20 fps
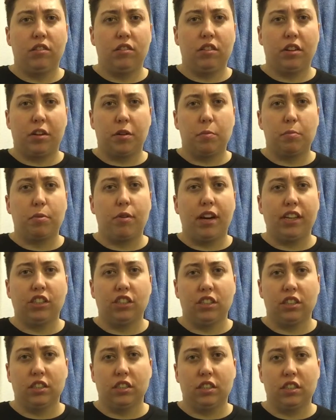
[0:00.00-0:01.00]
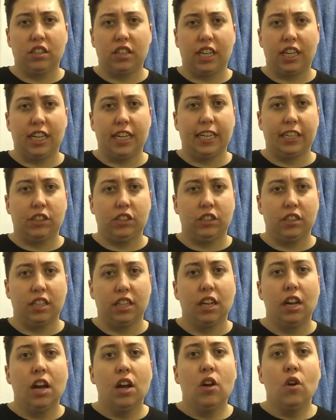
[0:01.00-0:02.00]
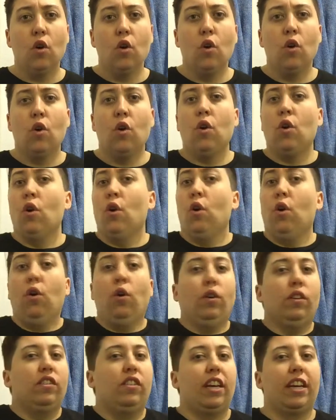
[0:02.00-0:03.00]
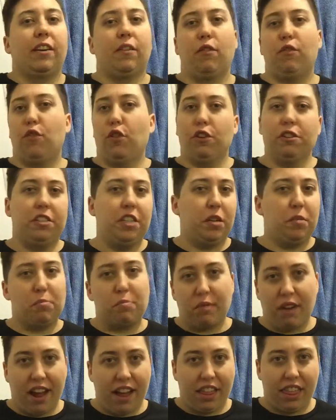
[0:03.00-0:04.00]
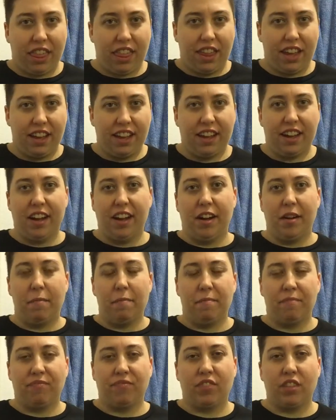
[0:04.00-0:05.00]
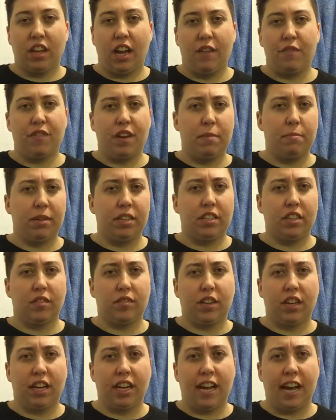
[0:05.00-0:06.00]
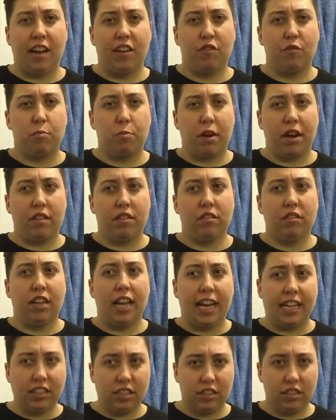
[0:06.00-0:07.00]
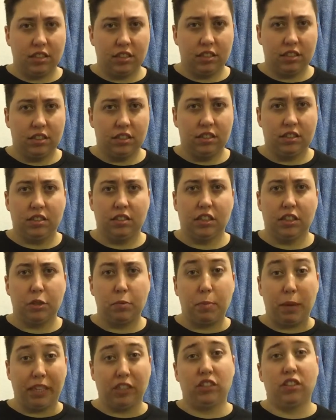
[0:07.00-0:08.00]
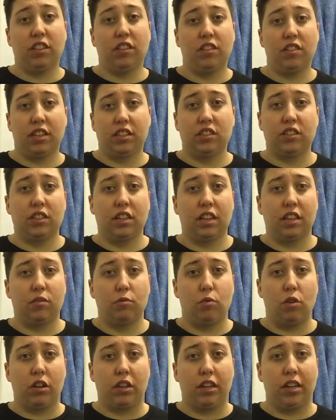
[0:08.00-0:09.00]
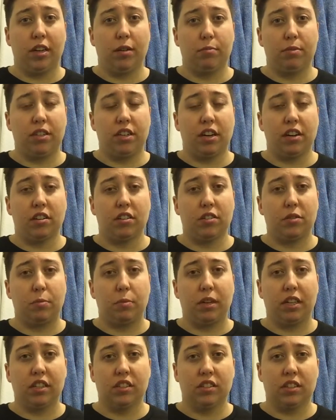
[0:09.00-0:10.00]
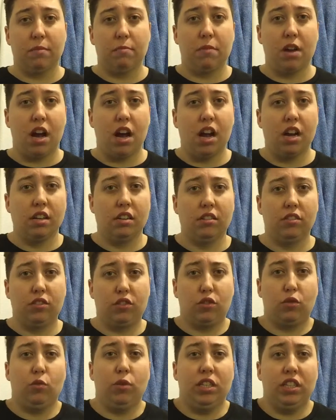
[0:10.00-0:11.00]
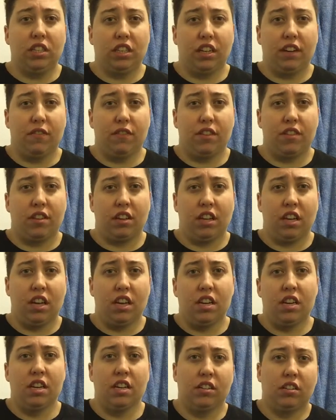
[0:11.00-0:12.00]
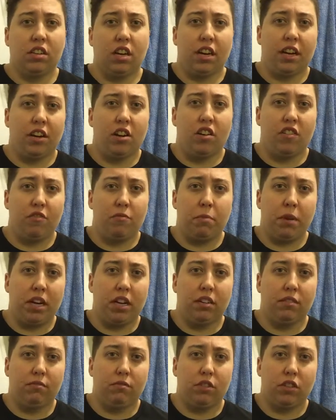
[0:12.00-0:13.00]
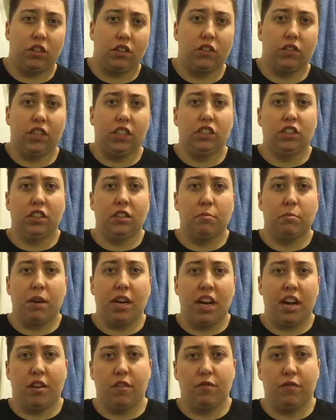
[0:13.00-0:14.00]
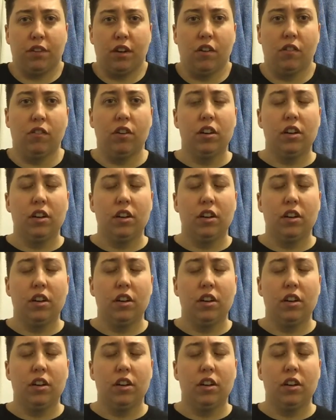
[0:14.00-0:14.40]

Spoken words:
the compression, because I can actually take a full deep breath. I find myself getting out of breath less, especially things like walking upstairs, because I'm not squeezing everything in and cutting off my circulation and my airflow.